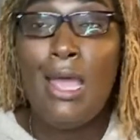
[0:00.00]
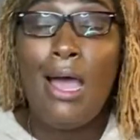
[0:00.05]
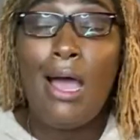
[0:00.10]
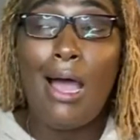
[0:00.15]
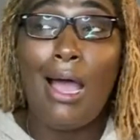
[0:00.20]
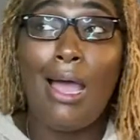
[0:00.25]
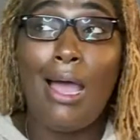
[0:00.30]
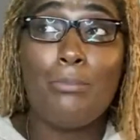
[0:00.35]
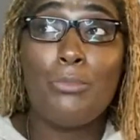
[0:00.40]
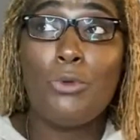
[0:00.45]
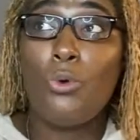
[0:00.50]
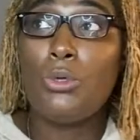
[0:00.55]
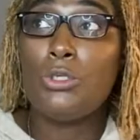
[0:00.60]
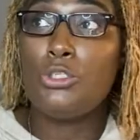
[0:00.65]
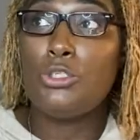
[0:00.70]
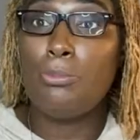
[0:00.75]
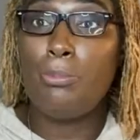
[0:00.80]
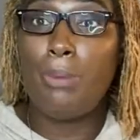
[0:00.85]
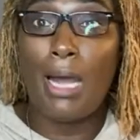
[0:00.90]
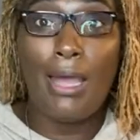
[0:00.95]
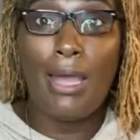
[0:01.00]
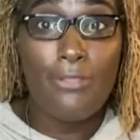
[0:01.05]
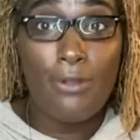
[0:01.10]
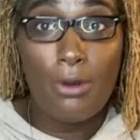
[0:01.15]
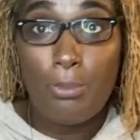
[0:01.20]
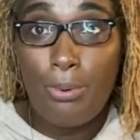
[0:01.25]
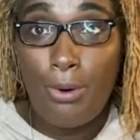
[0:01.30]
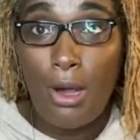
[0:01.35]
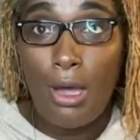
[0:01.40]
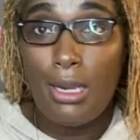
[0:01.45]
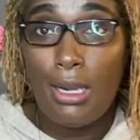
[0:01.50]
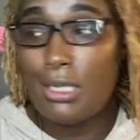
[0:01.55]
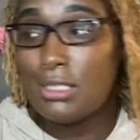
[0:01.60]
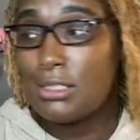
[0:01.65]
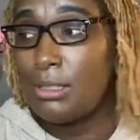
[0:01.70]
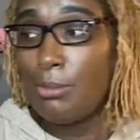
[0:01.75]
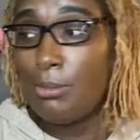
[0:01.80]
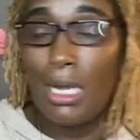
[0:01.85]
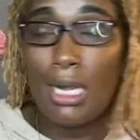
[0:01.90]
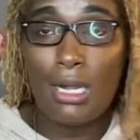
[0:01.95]
I'm going to buy their products.
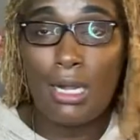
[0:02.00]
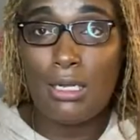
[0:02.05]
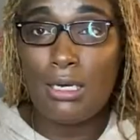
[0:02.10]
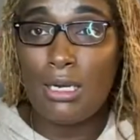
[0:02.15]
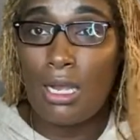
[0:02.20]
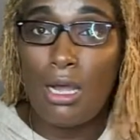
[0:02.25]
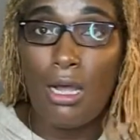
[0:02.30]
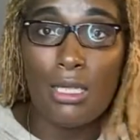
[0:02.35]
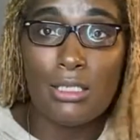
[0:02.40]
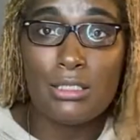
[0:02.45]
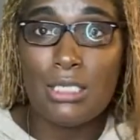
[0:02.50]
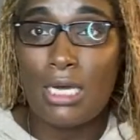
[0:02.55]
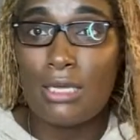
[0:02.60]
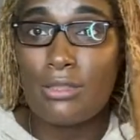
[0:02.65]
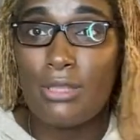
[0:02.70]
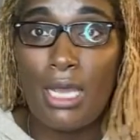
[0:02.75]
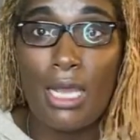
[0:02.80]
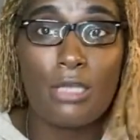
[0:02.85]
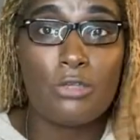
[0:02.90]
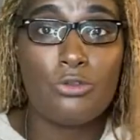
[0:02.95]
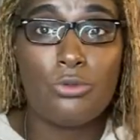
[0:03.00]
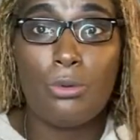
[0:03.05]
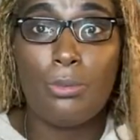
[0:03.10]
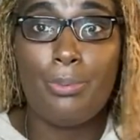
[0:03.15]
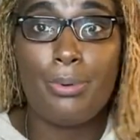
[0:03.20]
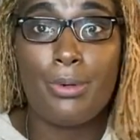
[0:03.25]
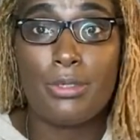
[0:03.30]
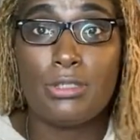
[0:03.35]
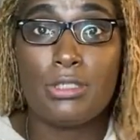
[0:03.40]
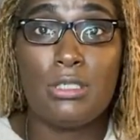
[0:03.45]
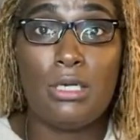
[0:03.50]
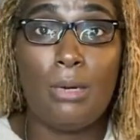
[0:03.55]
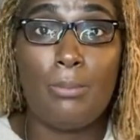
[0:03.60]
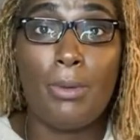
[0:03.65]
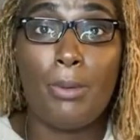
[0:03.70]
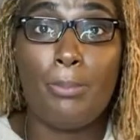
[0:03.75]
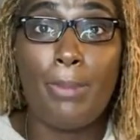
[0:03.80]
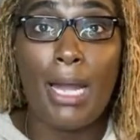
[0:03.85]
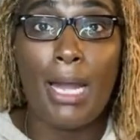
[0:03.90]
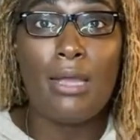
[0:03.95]
I'm not going to contact the actual person. I'm going
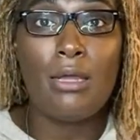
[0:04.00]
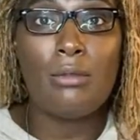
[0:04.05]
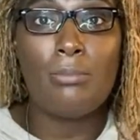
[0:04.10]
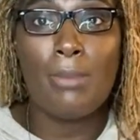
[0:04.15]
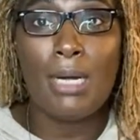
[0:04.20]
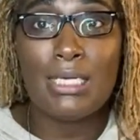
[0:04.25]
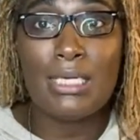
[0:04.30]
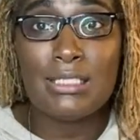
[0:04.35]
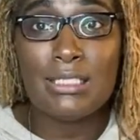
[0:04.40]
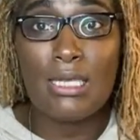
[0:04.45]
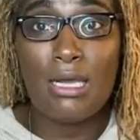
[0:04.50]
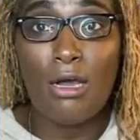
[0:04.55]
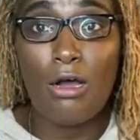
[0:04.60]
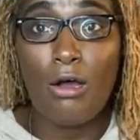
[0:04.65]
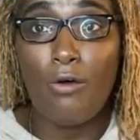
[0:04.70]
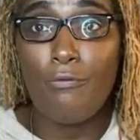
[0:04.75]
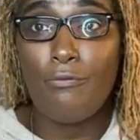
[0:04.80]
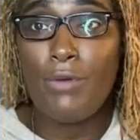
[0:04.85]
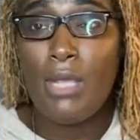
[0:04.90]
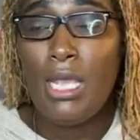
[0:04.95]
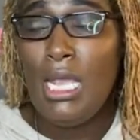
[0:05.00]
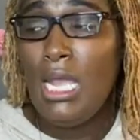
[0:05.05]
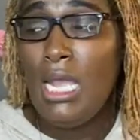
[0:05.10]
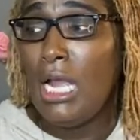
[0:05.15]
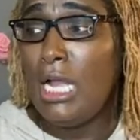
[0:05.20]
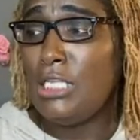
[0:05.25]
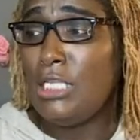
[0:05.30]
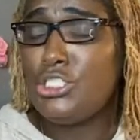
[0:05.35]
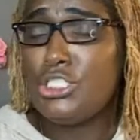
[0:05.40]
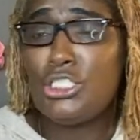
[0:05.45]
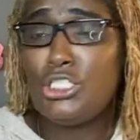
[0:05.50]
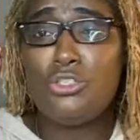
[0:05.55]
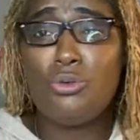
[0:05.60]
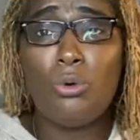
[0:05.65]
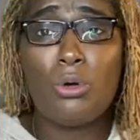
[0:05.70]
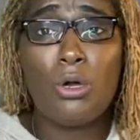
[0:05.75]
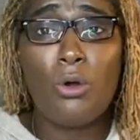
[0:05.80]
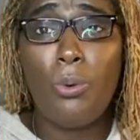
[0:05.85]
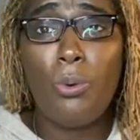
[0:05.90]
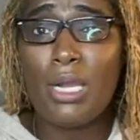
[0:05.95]
to buy them myself and just do a
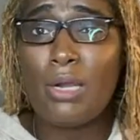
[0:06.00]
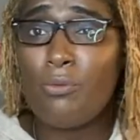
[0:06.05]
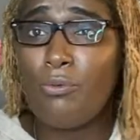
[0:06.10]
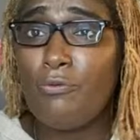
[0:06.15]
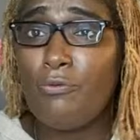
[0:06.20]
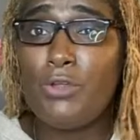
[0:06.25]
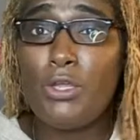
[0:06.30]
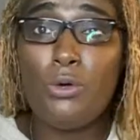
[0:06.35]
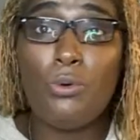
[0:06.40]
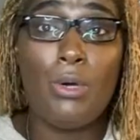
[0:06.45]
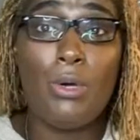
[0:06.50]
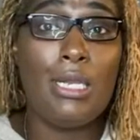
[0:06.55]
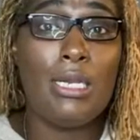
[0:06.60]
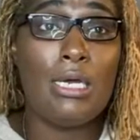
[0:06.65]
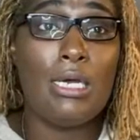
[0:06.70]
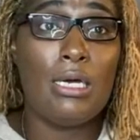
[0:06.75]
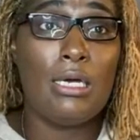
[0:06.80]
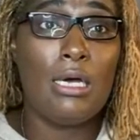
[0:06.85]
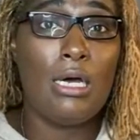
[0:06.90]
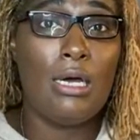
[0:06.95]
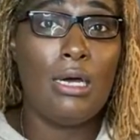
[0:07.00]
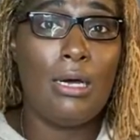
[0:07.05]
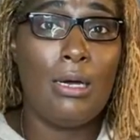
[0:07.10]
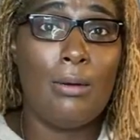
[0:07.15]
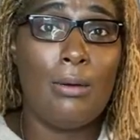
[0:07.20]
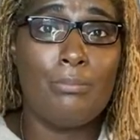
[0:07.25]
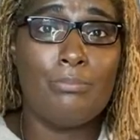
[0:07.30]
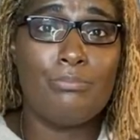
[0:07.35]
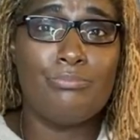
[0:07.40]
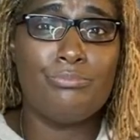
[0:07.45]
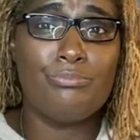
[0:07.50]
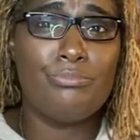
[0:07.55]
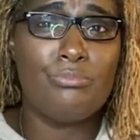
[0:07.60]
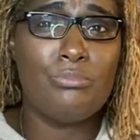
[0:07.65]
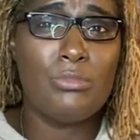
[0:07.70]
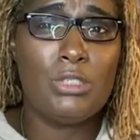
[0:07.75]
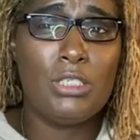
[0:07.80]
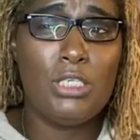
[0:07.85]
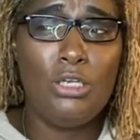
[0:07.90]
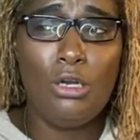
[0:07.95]
quick review and a,
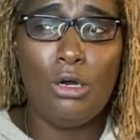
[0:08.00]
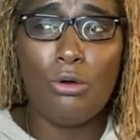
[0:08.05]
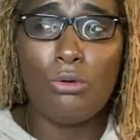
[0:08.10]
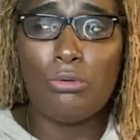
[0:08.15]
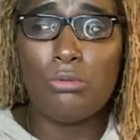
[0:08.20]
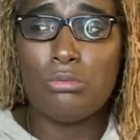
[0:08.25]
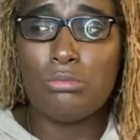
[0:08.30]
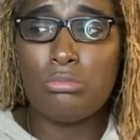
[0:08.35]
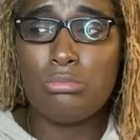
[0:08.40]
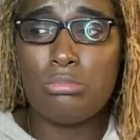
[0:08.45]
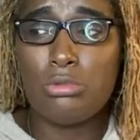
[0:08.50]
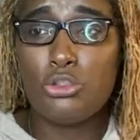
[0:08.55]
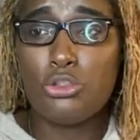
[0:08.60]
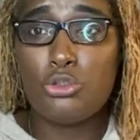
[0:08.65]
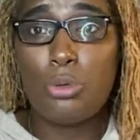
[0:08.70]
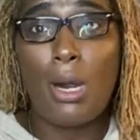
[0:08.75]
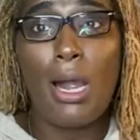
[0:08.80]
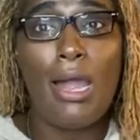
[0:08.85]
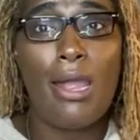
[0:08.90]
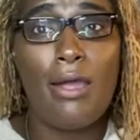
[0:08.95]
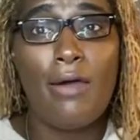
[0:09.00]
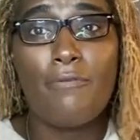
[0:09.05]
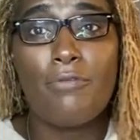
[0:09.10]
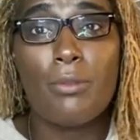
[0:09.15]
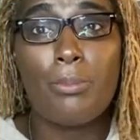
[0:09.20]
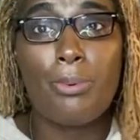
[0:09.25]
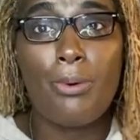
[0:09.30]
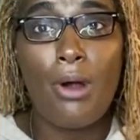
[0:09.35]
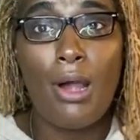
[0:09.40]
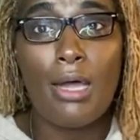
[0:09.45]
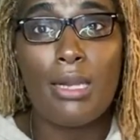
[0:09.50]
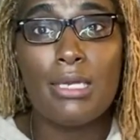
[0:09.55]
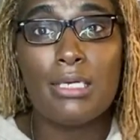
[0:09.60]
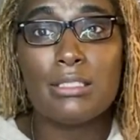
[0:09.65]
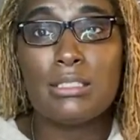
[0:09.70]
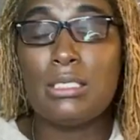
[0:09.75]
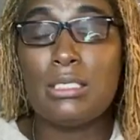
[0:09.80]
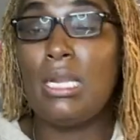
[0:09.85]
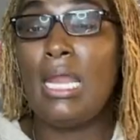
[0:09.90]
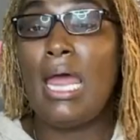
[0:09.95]
you know, try of the
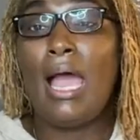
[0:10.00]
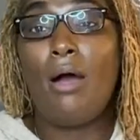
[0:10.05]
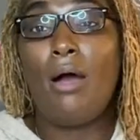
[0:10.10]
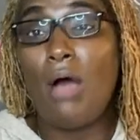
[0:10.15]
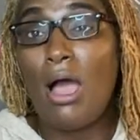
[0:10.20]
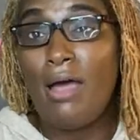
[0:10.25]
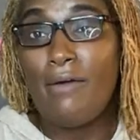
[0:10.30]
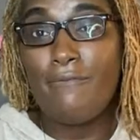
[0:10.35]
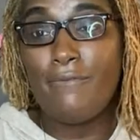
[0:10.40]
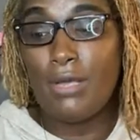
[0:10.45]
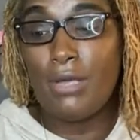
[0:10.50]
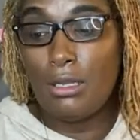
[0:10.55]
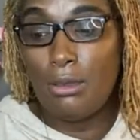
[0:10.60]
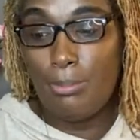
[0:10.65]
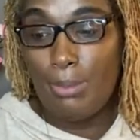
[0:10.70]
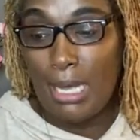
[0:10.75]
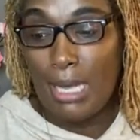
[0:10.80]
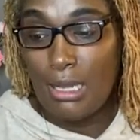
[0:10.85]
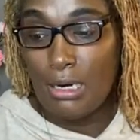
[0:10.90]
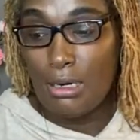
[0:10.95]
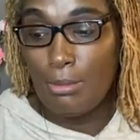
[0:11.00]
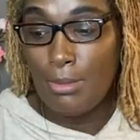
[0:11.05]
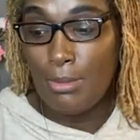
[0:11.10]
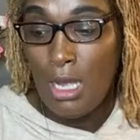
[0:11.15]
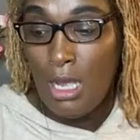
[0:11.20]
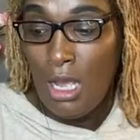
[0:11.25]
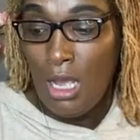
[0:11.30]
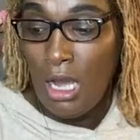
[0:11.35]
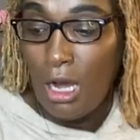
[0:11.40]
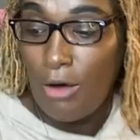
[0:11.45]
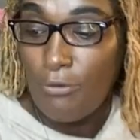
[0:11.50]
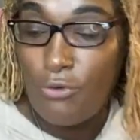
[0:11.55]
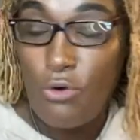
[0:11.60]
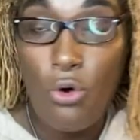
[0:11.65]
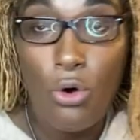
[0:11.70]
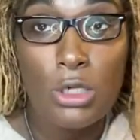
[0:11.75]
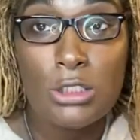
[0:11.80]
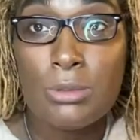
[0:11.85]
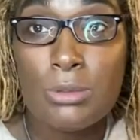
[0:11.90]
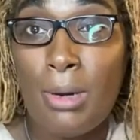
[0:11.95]
products and how I feel about them. Of
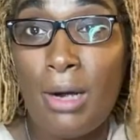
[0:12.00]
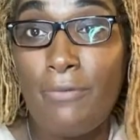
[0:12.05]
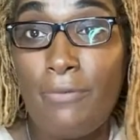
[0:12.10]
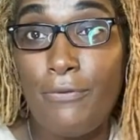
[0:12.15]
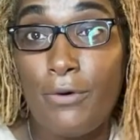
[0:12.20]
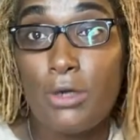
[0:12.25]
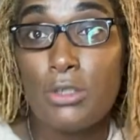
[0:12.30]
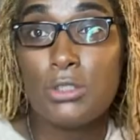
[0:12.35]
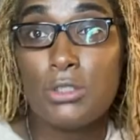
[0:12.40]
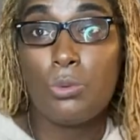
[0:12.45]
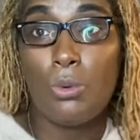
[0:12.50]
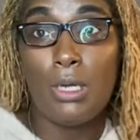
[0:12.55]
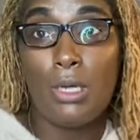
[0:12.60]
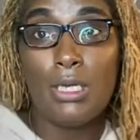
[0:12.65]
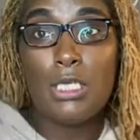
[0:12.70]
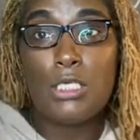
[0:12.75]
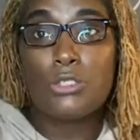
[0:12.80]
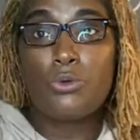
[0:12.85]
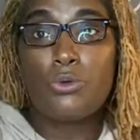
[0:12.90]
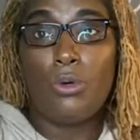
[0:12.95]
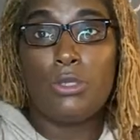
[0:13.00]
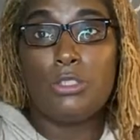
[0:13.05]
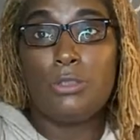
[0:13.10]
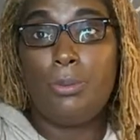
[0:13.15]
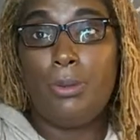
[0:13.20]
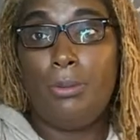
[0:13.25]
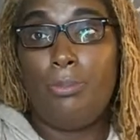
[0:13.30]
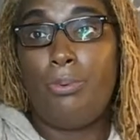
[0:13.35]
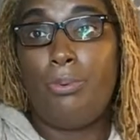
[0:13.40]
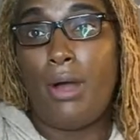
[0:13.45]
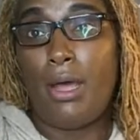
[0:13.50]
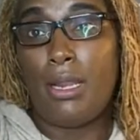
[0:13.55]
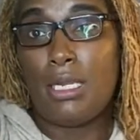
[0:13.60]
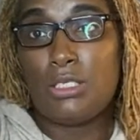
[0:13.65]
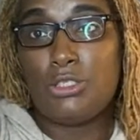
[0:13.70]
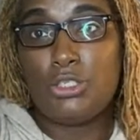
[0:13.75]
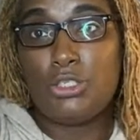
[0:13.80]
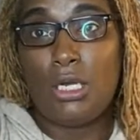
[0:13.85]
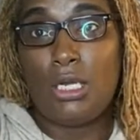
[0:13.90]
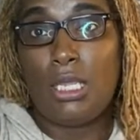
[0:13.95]
course, my first one is going to be Product
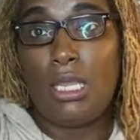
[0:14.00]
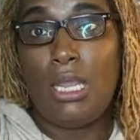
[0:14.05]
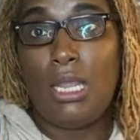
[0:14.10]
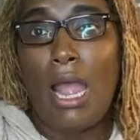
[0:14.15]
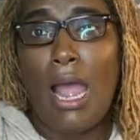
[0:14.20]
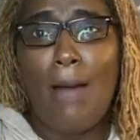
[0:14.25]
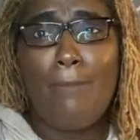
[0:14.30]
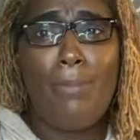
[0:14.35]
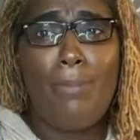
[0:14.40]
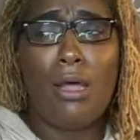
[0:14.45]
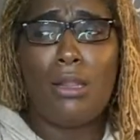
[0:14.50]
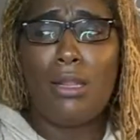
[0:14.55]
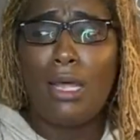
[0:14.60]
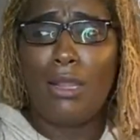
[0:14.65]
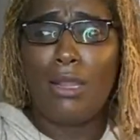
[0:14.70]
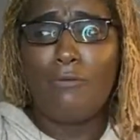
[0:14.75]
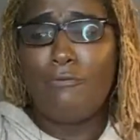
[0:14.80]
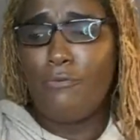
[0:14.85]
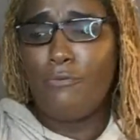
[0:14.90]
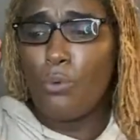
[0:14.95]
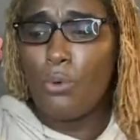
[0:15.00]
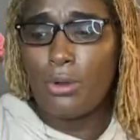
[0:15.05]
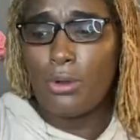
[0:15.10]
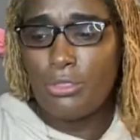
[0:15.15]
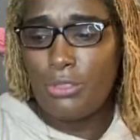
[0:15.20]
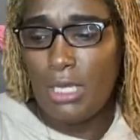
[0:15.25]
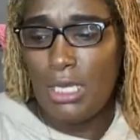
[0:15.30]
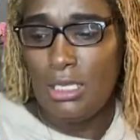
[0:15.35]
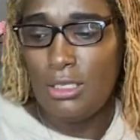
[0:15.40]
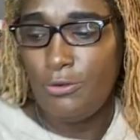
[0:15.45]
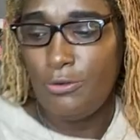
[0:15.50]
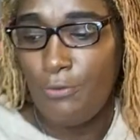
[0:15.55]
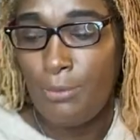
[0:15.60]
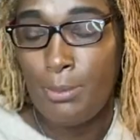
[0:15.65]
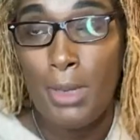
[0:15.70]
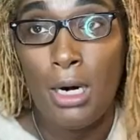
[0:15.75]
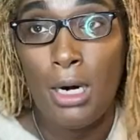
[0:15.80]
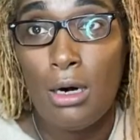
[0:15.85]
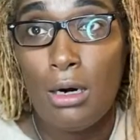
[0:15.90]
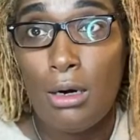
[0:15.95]
Junkie. I bought like 4 things from
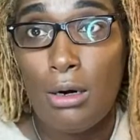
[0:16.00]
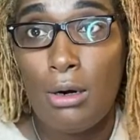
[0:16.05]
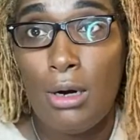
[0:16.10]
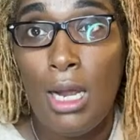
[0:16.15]
her,